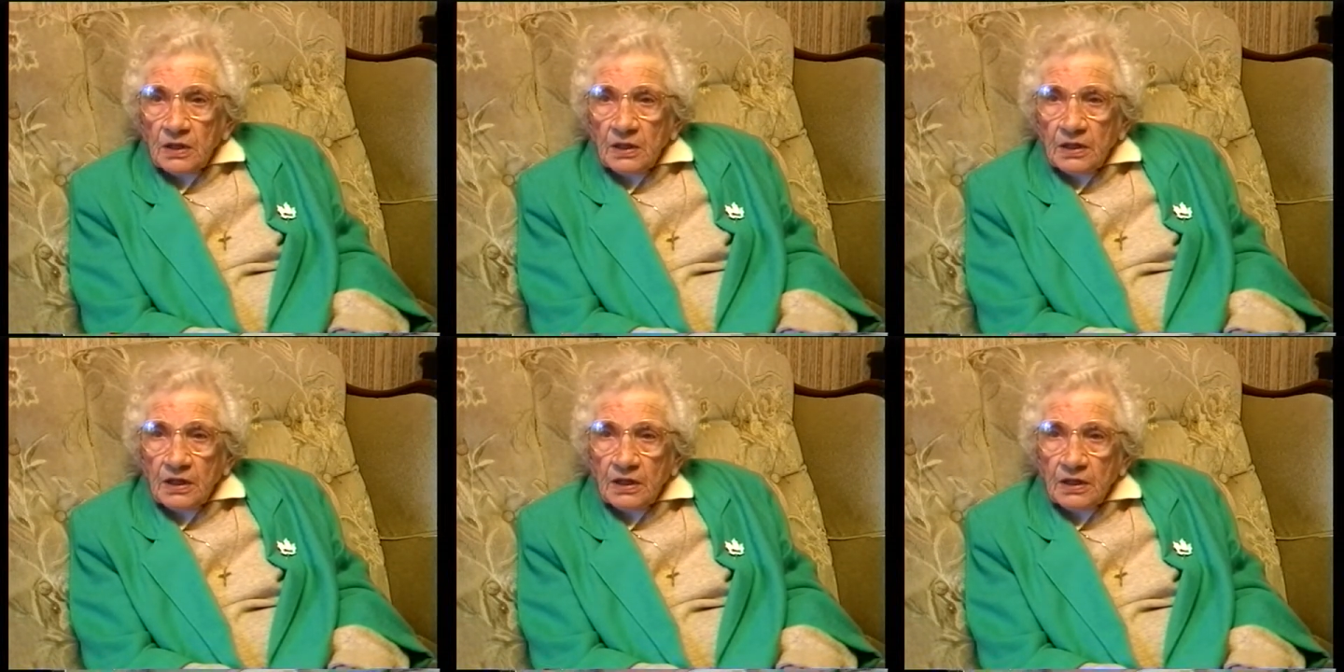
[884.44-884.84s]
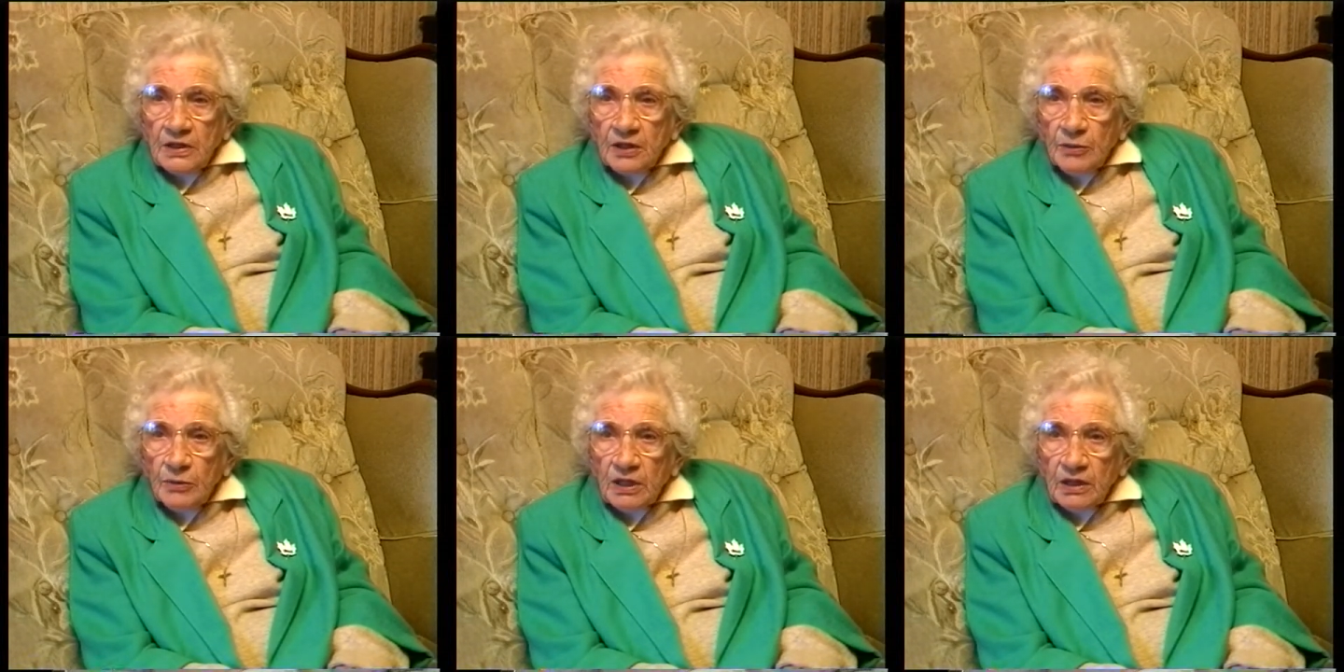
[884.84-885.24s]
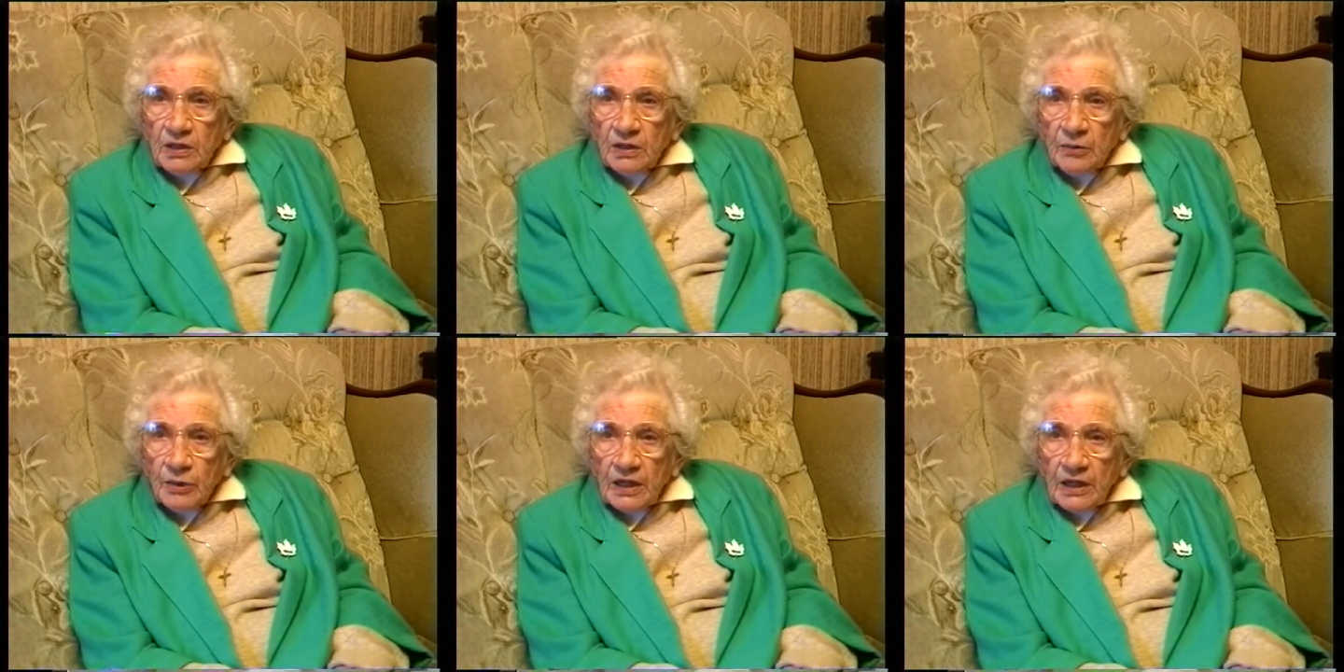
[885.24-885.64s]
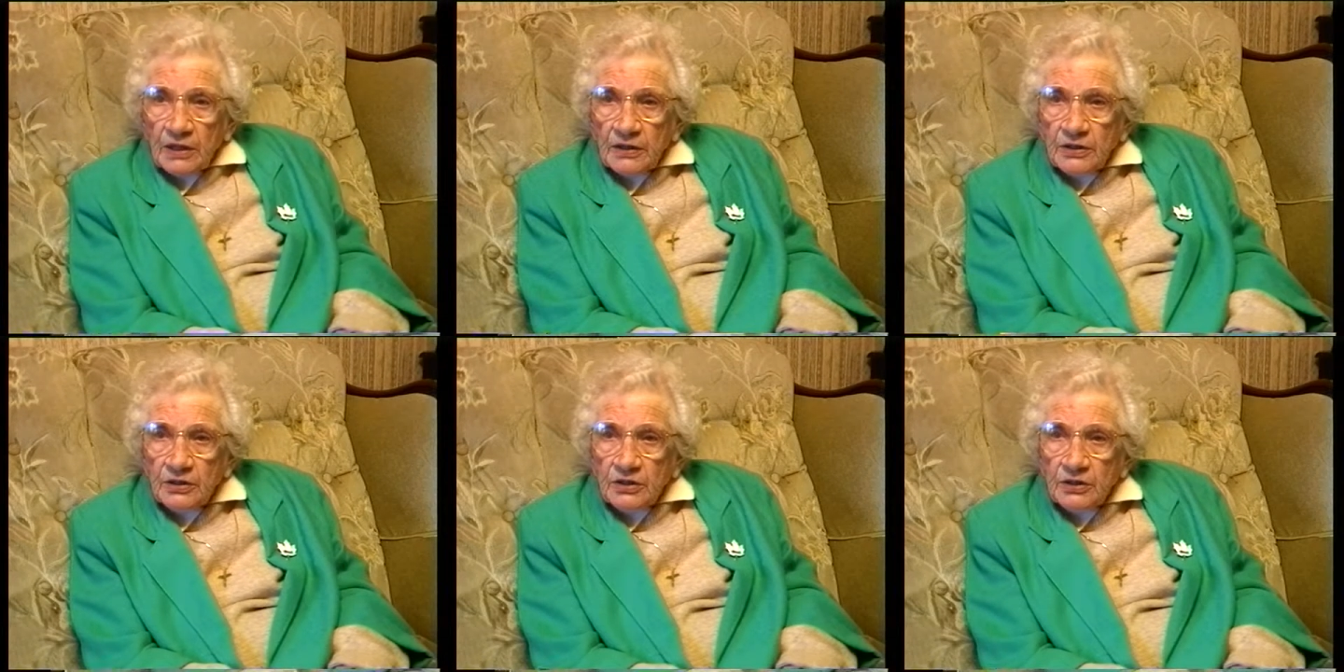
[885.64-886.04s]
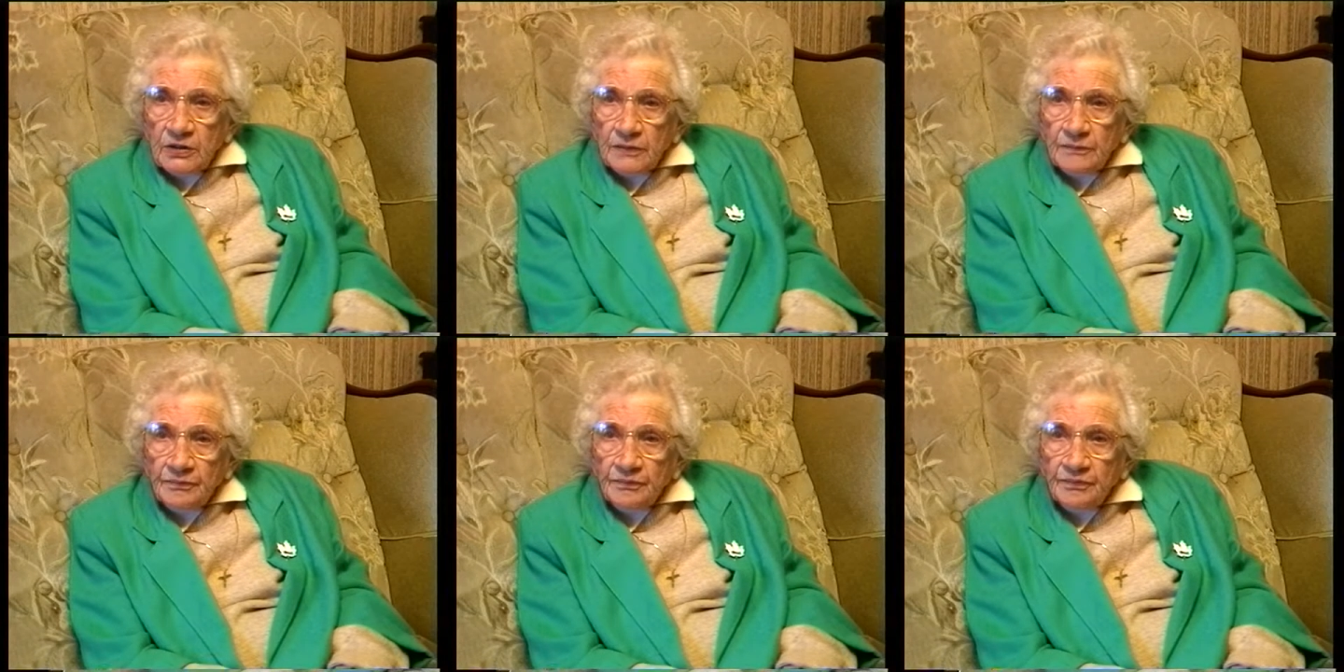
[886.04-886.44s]
you had to make the beds,
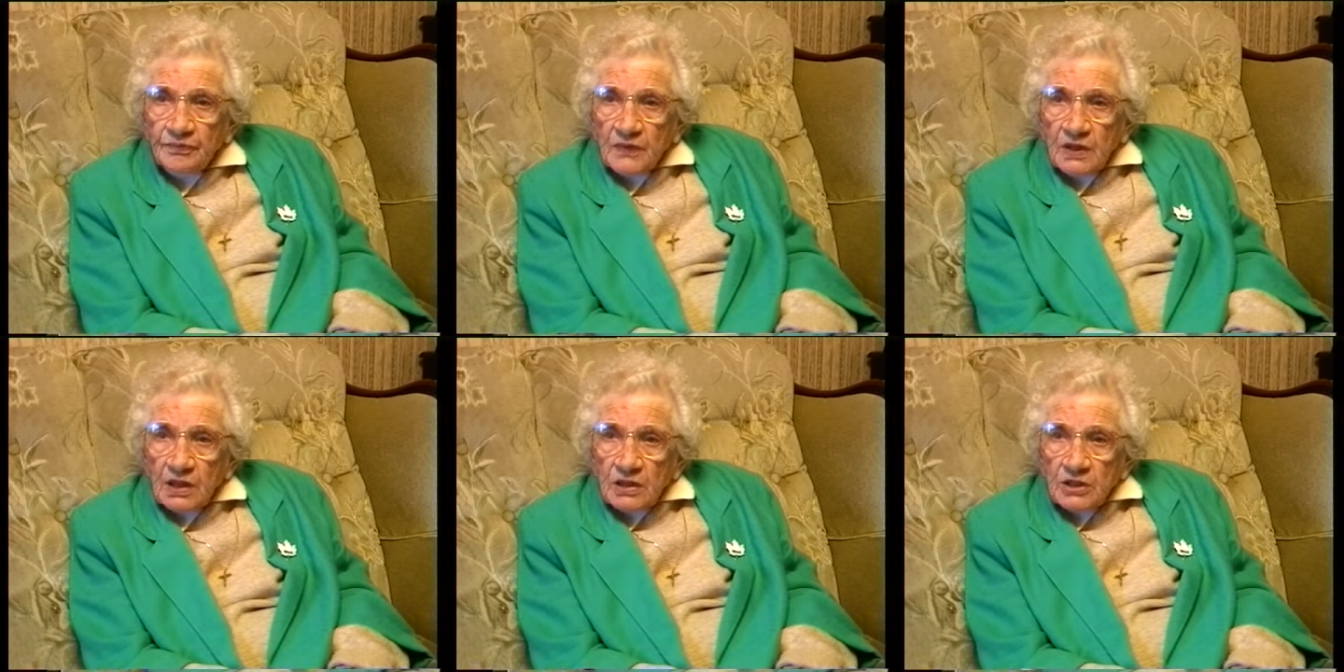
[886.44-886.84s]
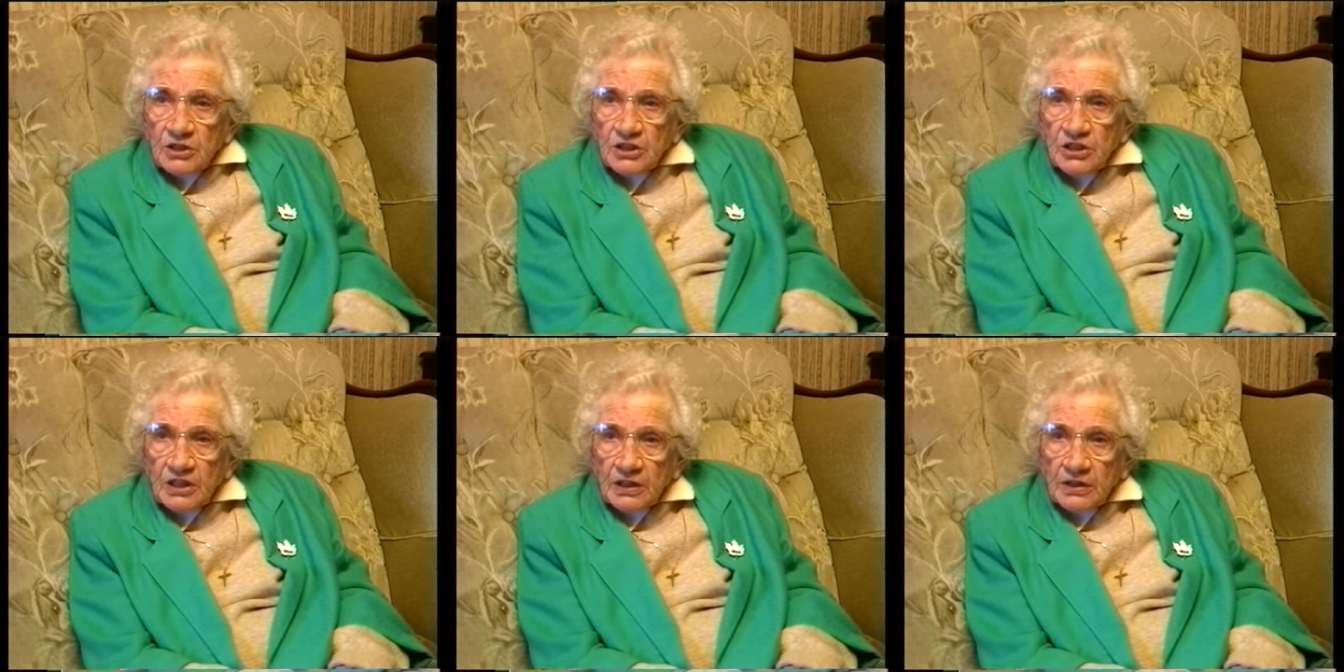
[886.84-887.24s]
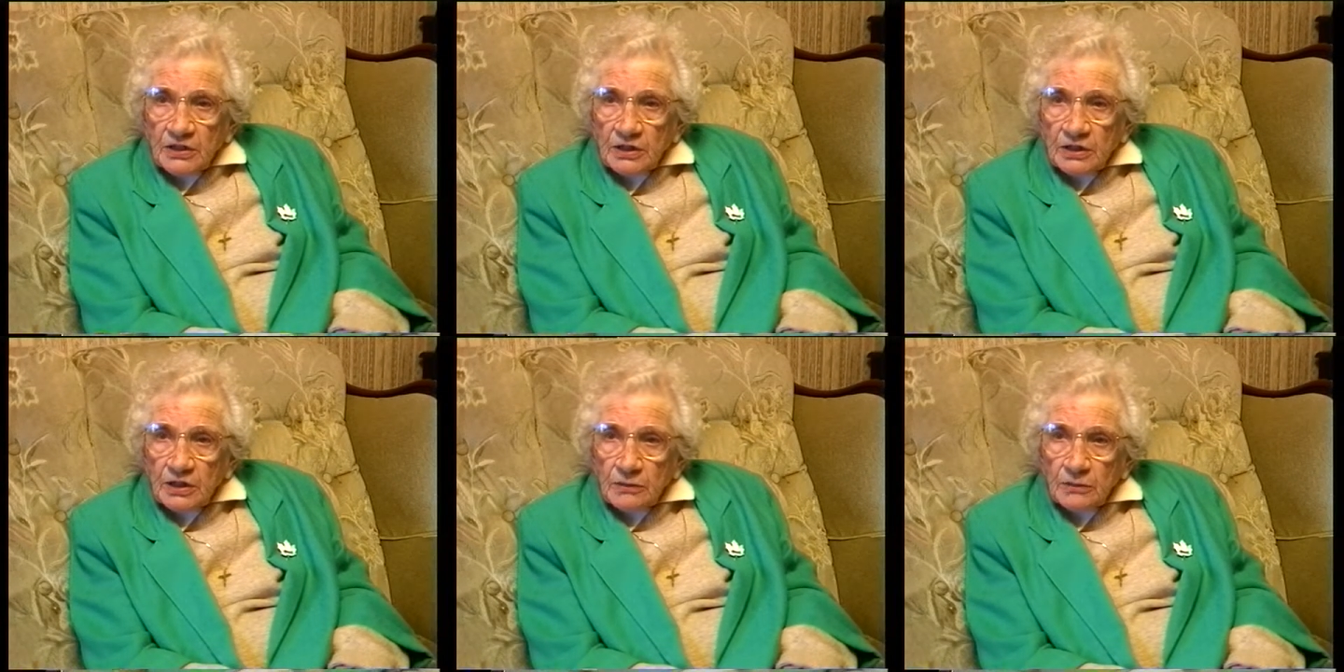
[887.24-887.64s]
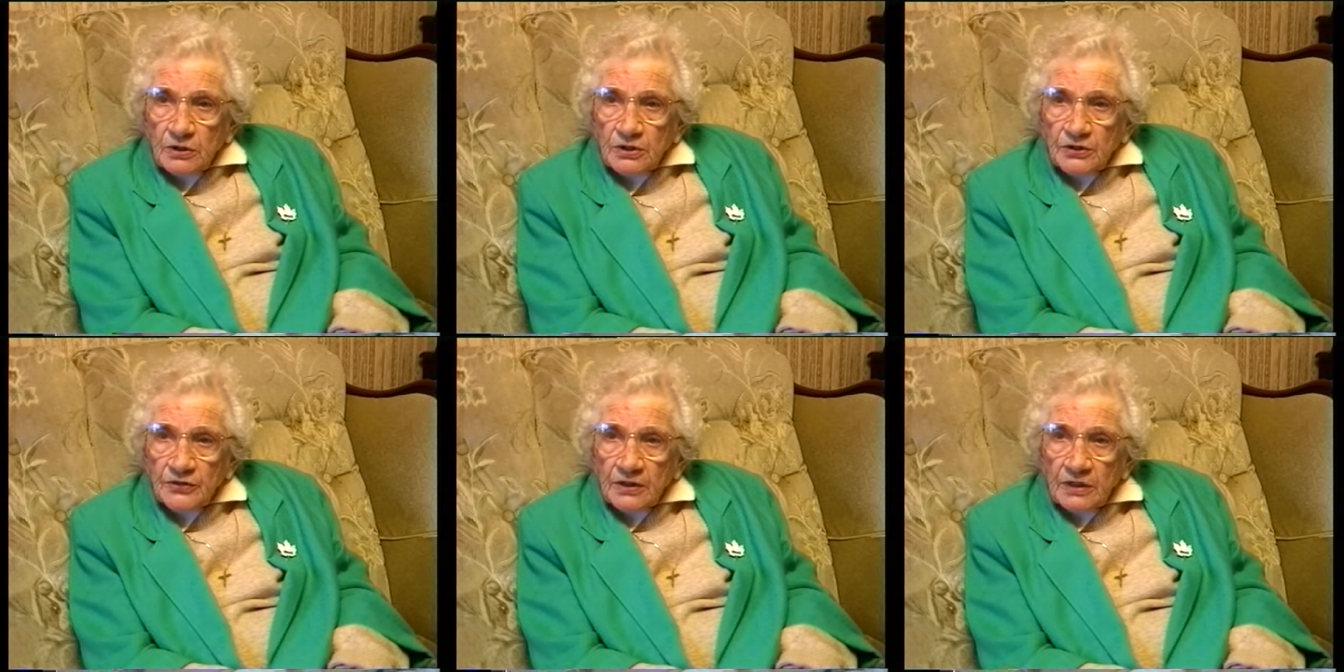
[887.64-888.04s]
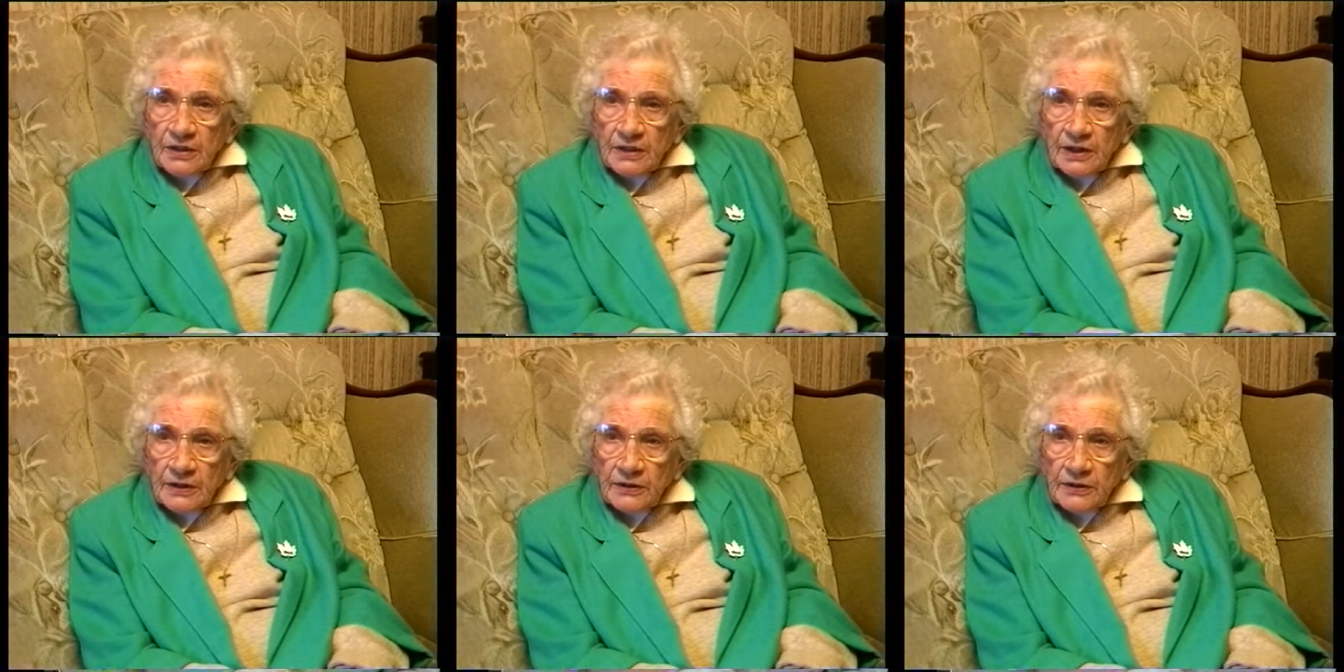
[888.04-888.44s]
set the tables for the
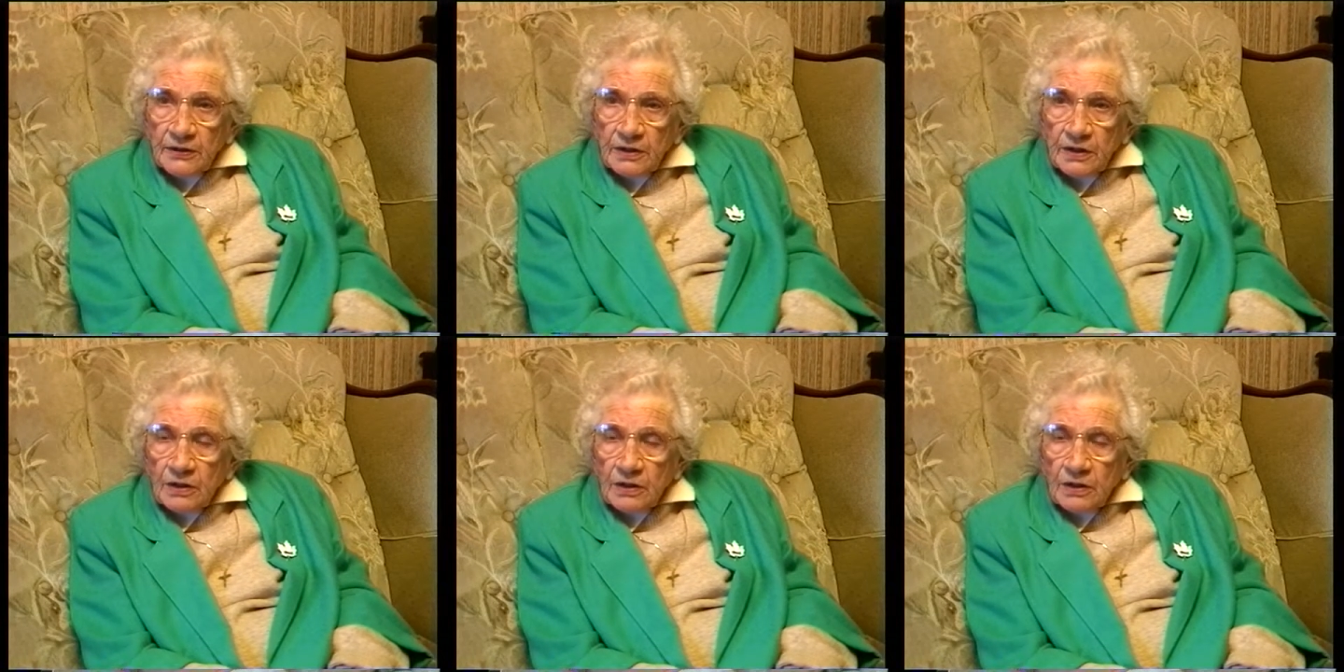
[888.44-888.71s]
dinner.